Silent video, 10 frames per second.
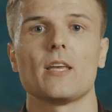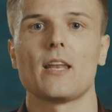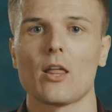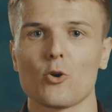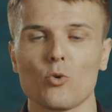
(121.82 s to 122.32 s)

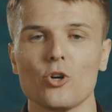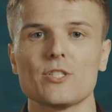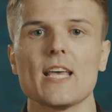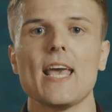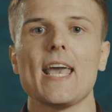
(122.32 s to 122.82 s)
In other
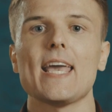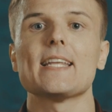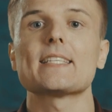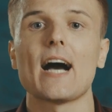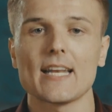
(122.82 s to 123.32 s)
words, it
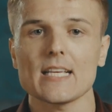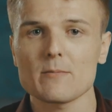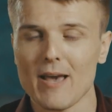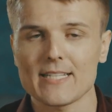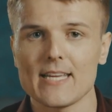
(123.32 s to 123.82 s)
is
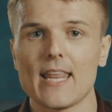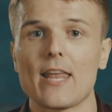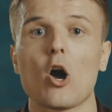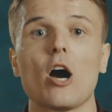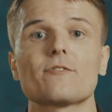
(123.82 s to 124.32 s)
unexpected
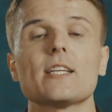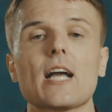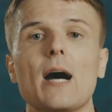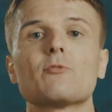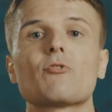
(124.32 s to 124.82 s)
and often
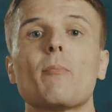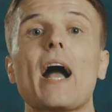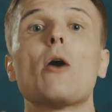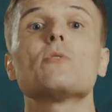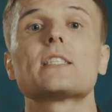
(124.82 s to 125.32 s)
comes from
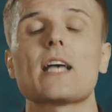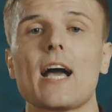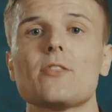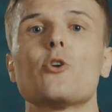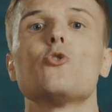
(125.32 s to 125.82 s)

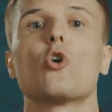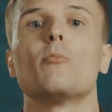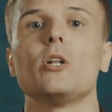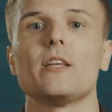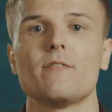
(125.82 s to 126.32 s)
outside their
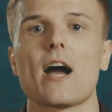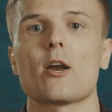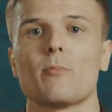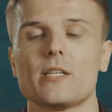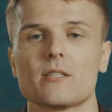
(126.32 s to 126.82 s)
normal
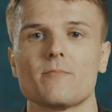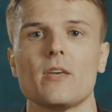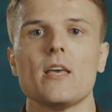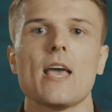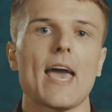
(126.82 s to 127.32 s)
environment.
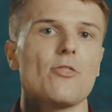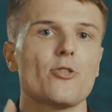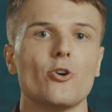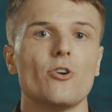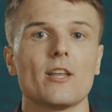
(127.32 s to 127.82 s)
And
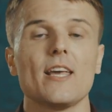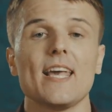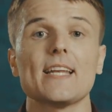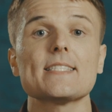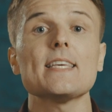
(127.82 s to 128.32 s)
third,
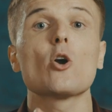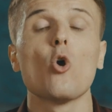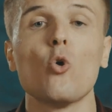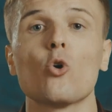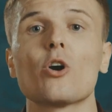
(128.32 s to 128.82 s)
it is the
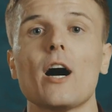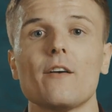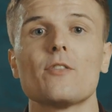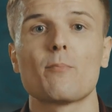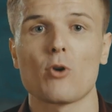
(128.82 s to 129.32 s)
core
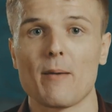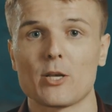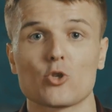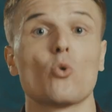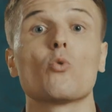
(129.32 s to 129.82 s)
of the
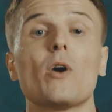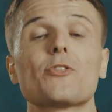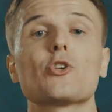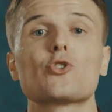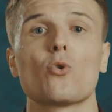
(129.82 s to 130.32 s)
premise, or what
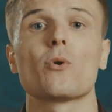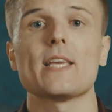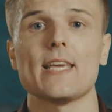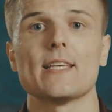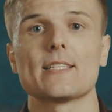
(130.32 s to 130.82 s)
the story
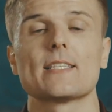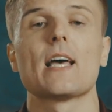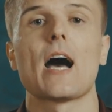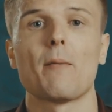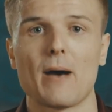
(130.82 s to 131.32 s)
is
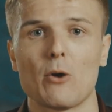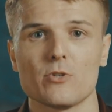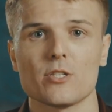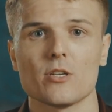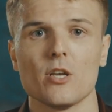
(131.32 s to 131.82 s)
about.